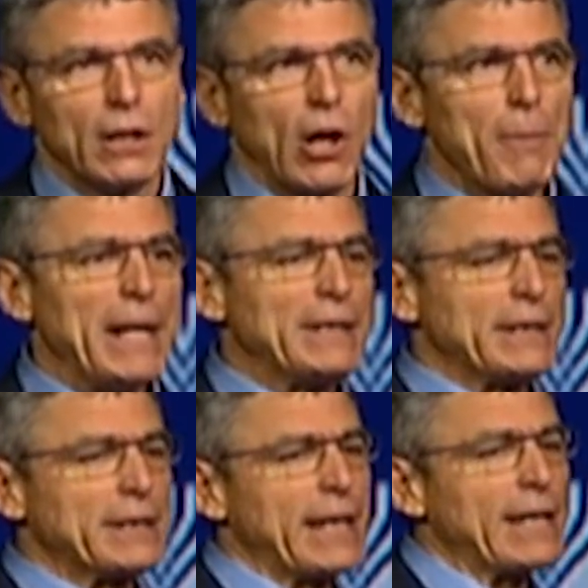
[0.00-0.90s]
our many
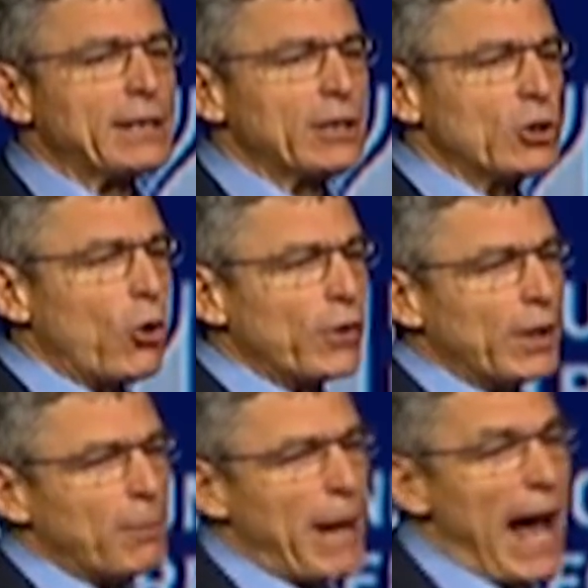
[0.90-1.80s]
successes over
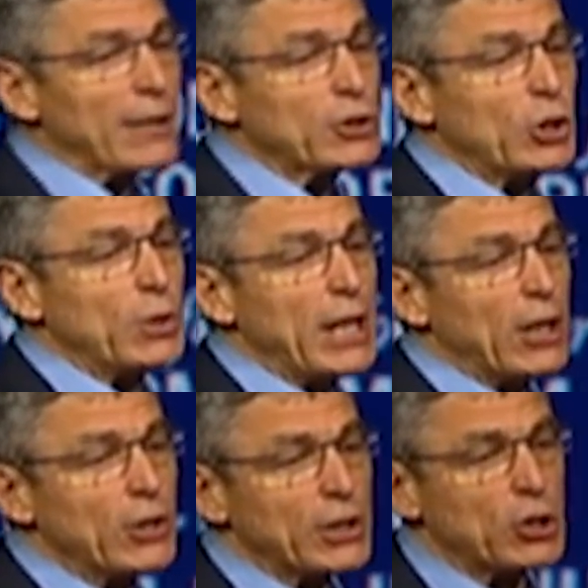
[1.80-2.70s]
the past 2
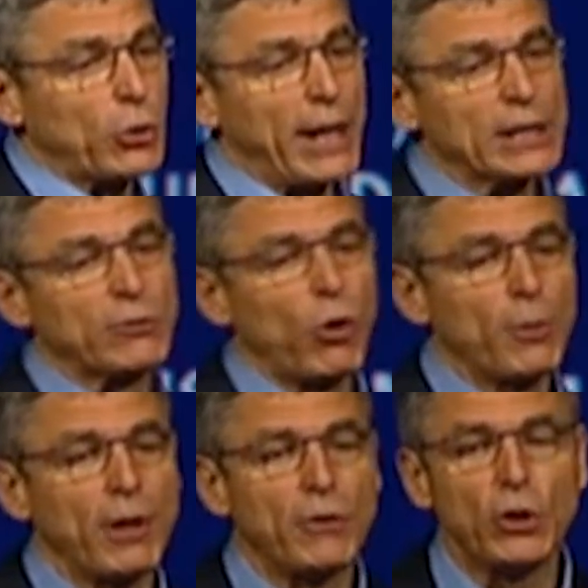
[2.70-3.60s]
years in
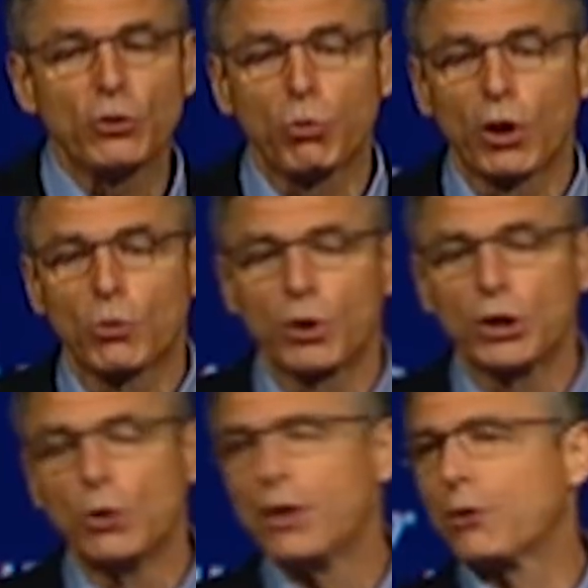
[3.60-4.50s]
transformative youth work we're
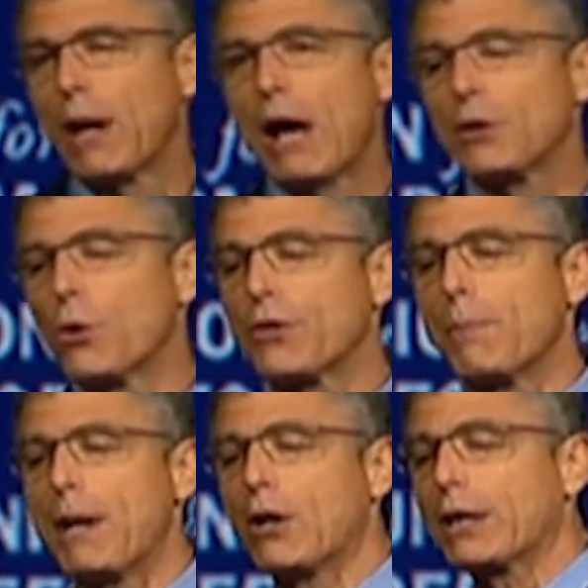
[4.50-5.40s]
doing throughout North
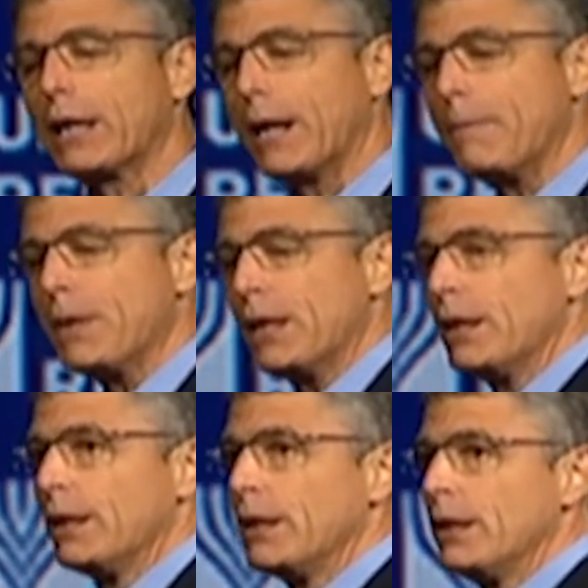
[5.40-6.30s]
America.
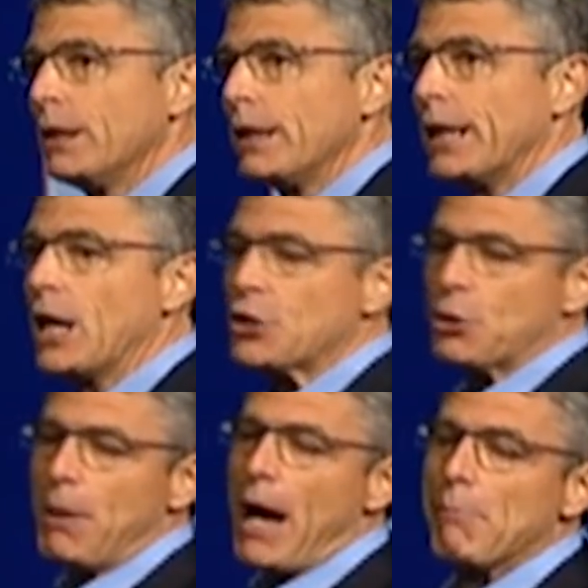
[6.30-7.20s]
And on
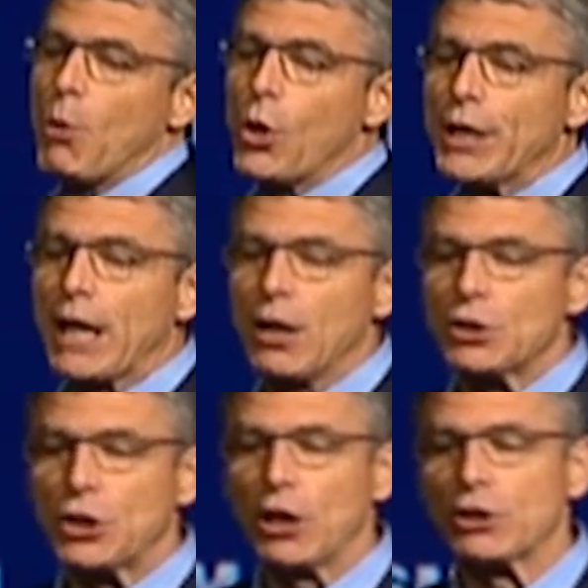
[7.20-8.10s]
Shabbat morning, I'll
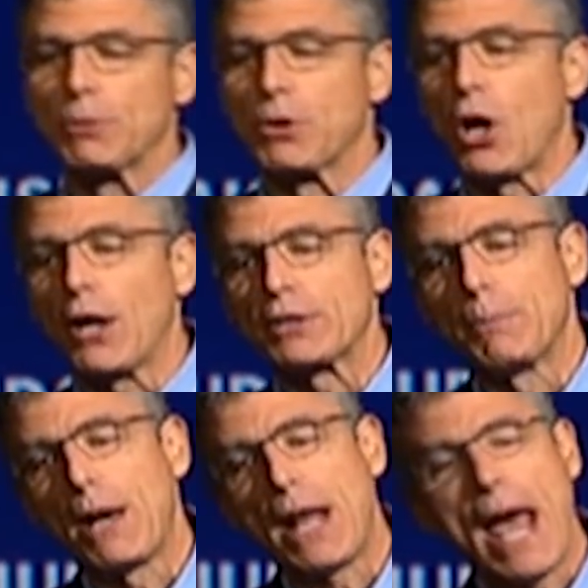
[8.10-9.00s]
share some thoughts
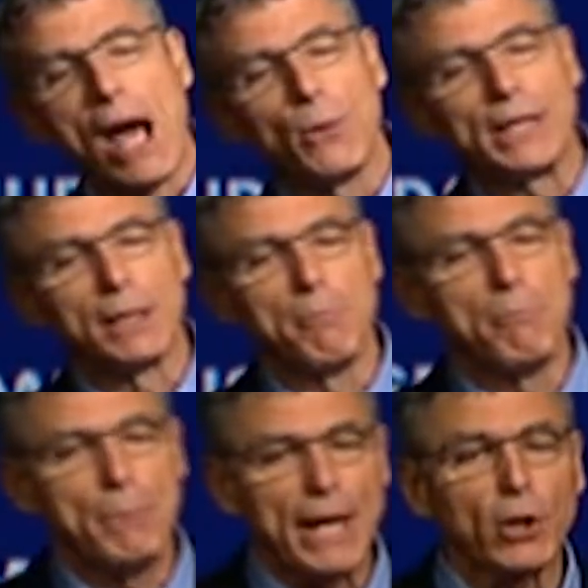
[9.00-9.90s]
about how we can
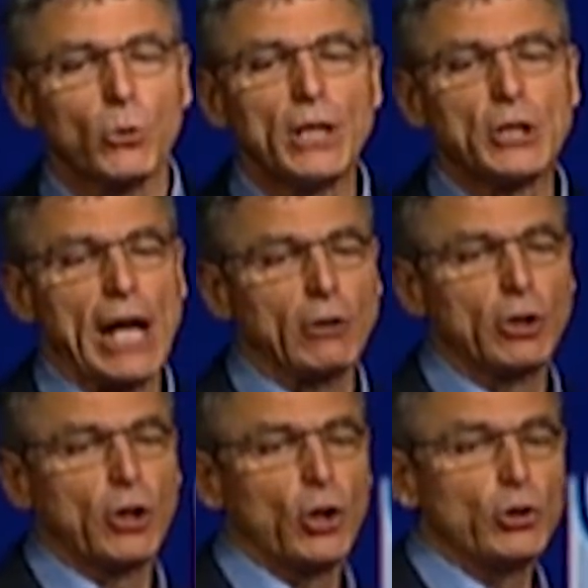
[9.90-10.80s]
better reach out
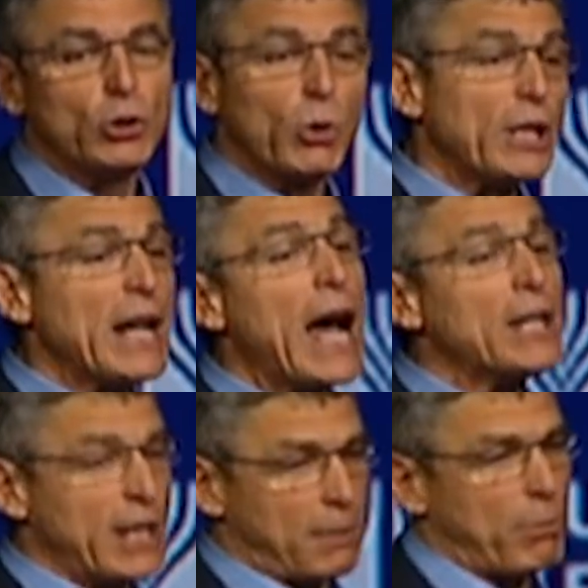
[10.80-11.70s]
to those who are
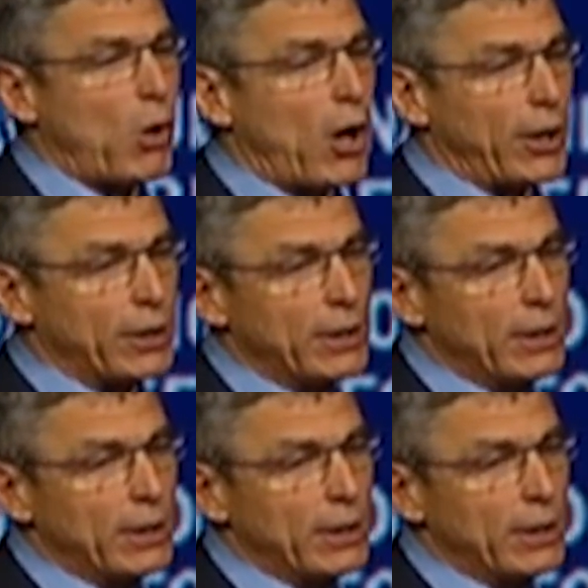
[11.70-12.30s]
not yet part